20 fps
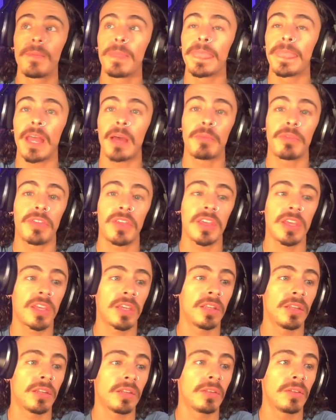I'm
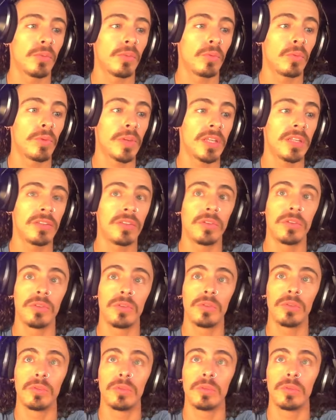thinking we
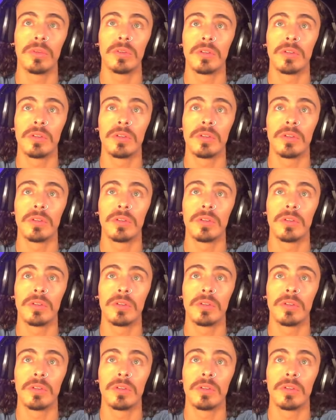do